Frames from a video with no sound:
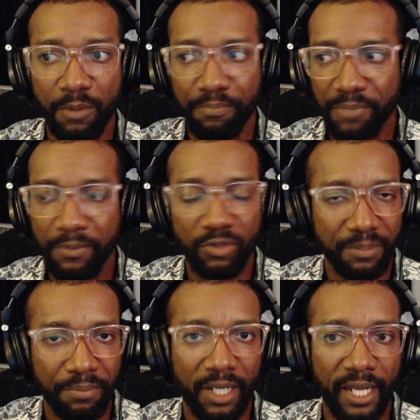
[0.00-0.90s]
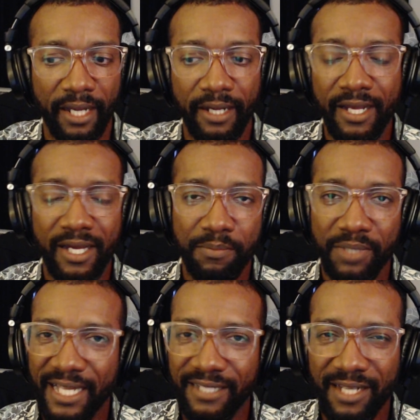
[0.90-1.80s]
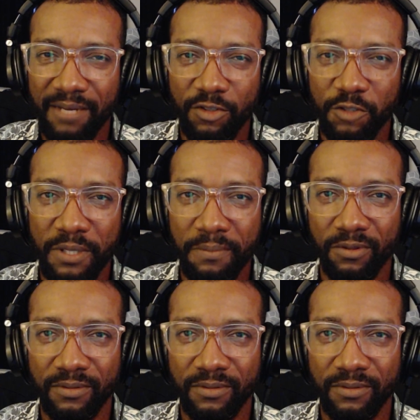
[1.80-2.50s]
people to play. But that's not most people.